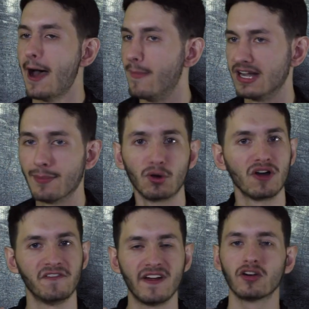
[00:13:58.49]
My number
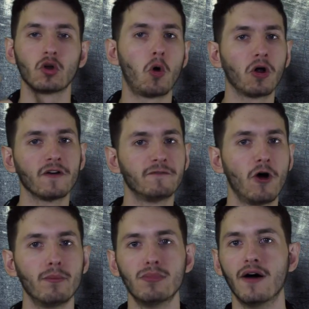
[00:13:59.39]
one favorite horror
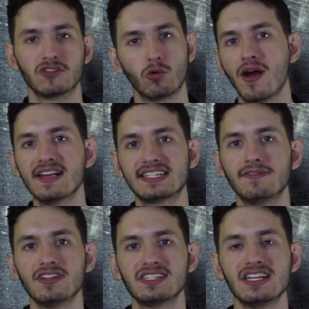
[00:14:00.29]
film of
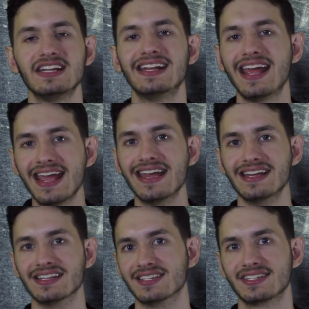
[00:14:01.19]
2017
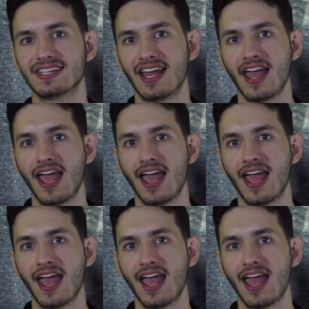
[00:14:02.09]
is